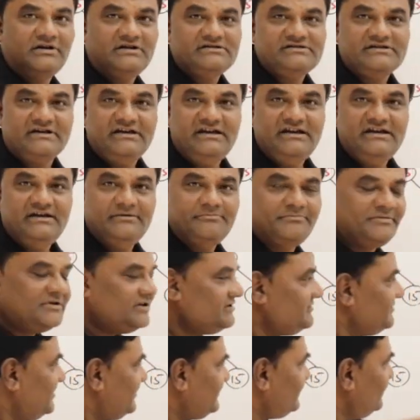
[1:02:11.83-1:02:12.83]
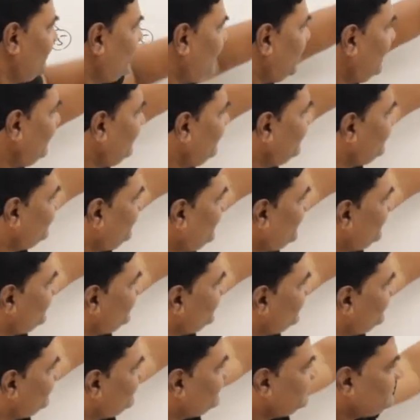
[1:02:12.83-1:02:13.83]
It's a heap. Just look at this
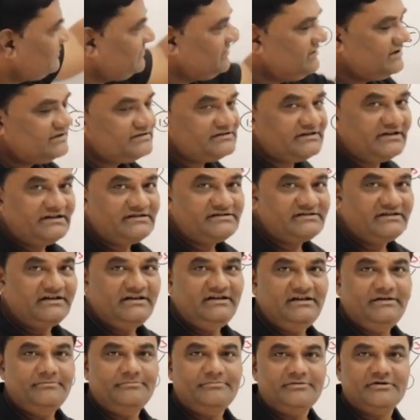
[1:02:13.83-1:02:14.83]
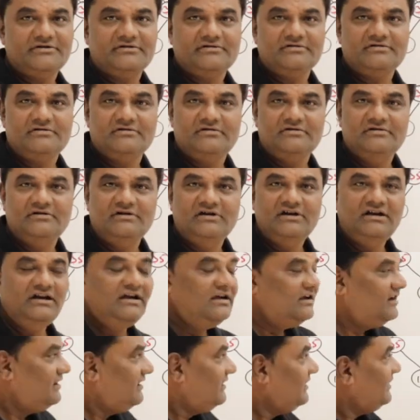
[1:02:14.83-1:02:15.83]
portion. Yes, it's a heap.
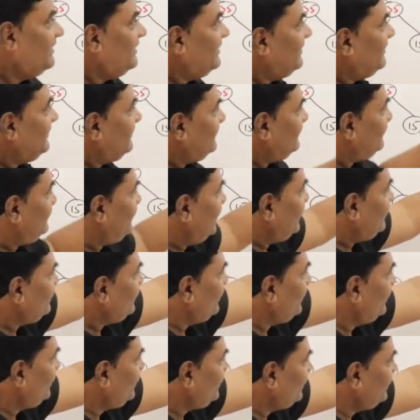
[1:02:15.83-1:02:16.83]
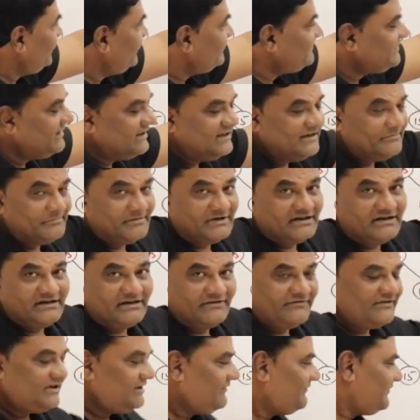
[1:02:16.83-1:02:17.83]
Then go to this element,
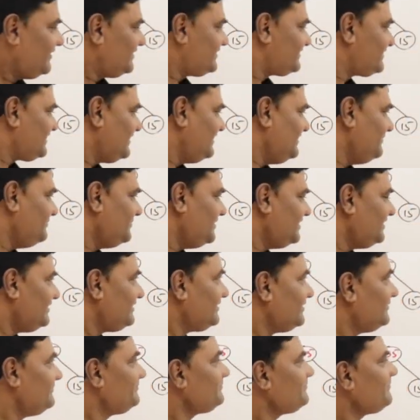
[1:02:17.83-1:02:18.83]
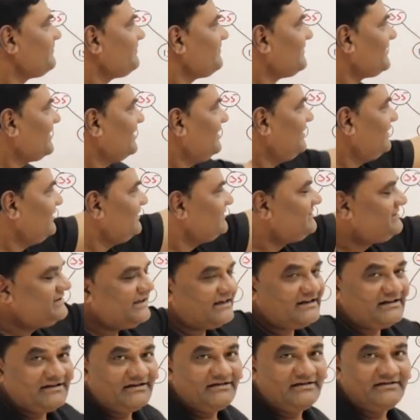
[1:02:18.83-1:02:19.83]
the very first element.
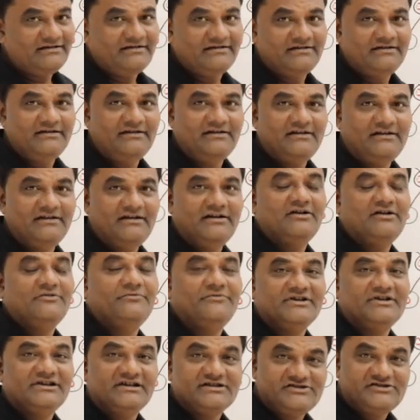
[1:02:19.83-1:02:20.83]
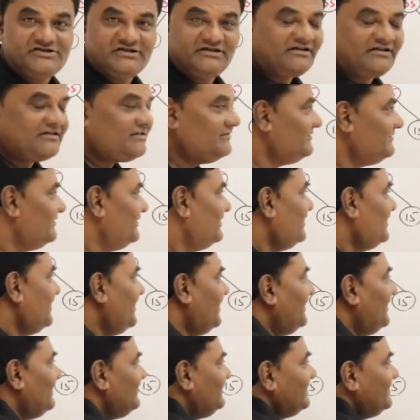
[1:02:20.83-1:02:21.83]
Check with the children.
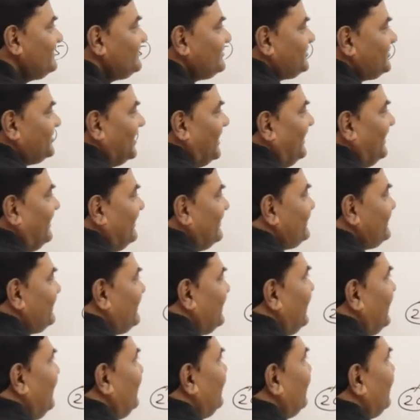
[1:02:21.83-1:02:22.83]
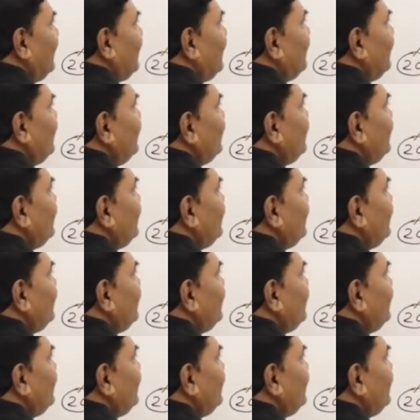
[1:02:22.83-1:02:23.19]
This child is greater.